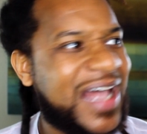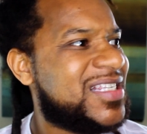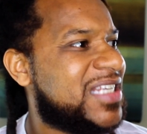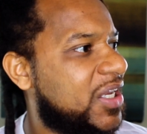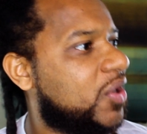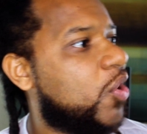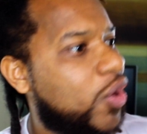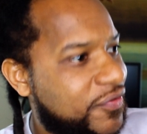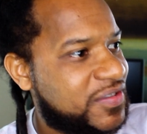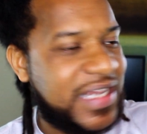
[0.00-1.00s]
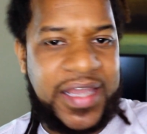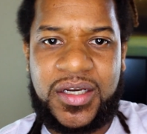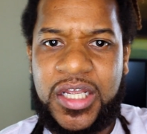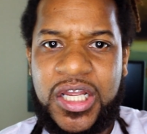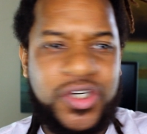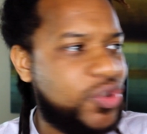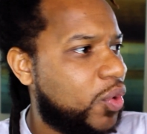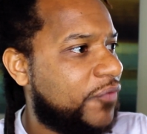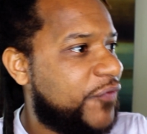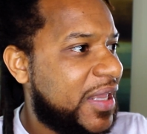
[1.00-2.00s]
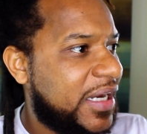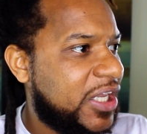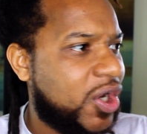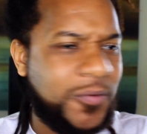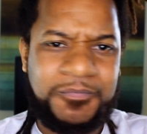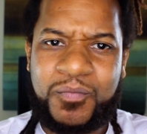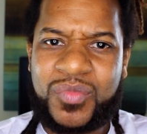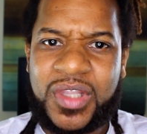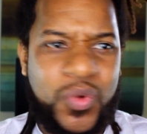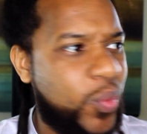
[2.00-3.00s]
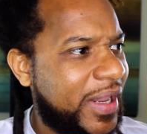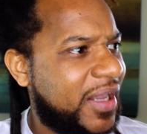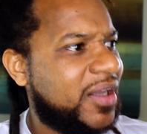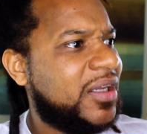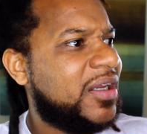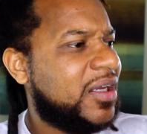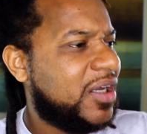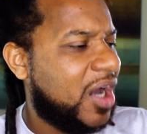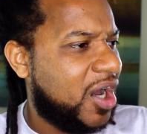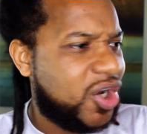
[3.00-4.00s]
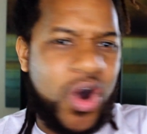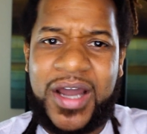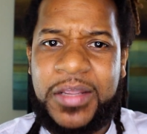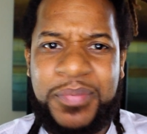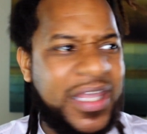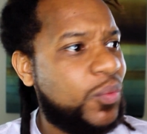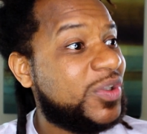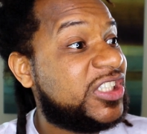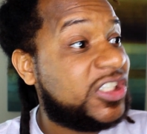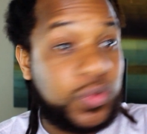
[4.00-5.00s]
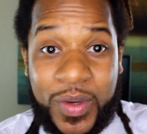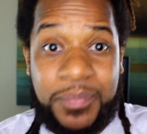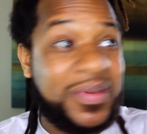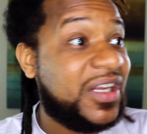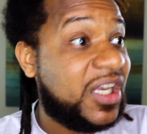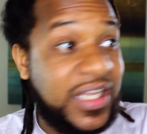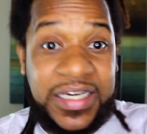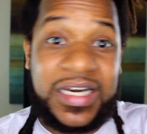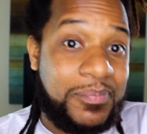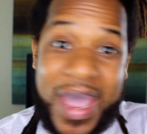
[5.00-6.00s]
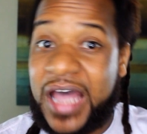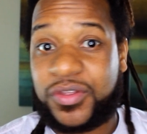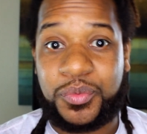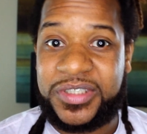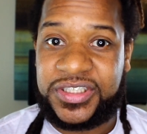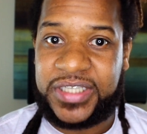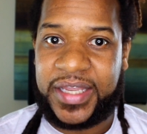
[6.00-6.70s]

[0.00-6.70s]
I seen Offset do a video where Cardi B was sweeping, cleaning the bathroom and